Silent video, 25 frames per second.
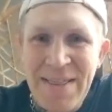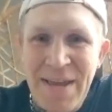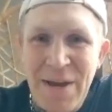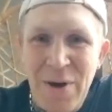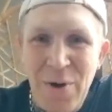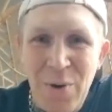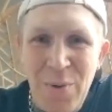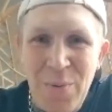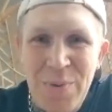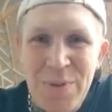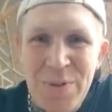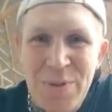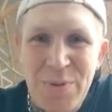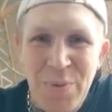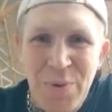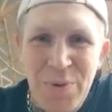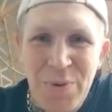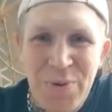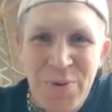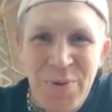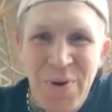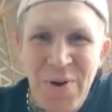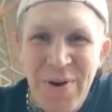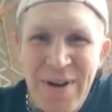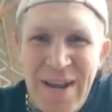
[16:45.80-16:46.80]
they always
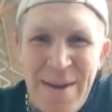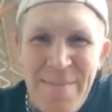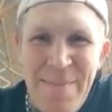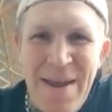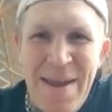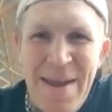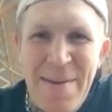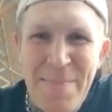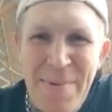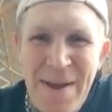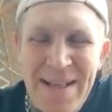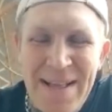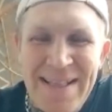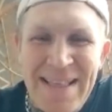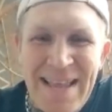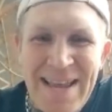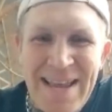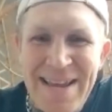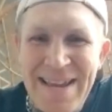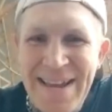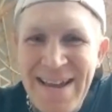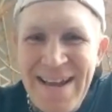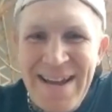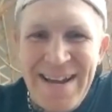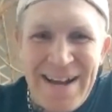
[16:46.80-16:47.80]
want to okay maybe I
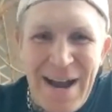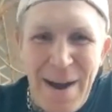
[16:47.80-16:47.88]
take